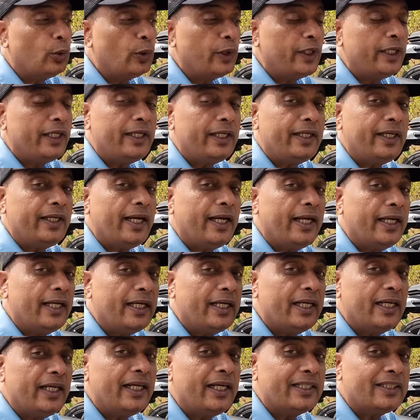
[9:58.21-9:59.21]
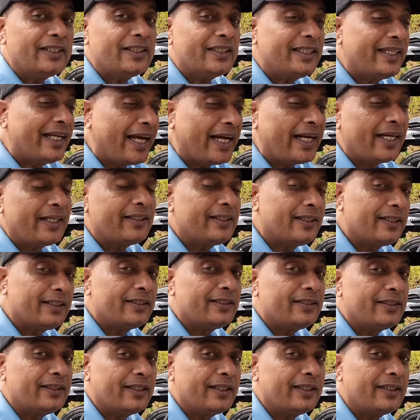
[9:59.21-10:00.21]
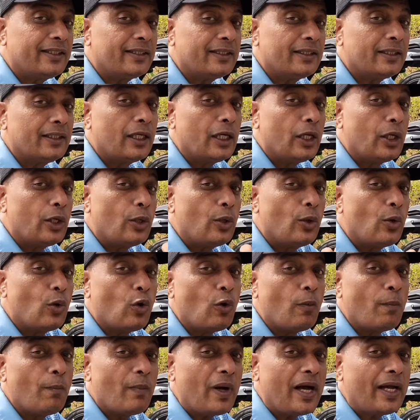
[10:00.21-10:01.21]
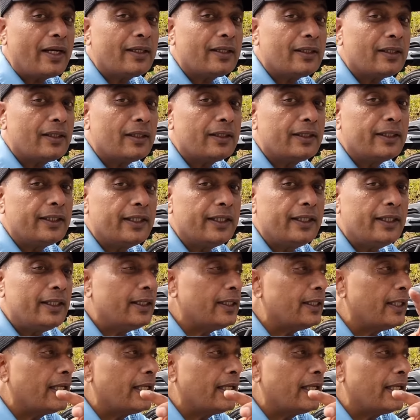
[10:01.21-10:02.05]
to retain its characteristic no matter the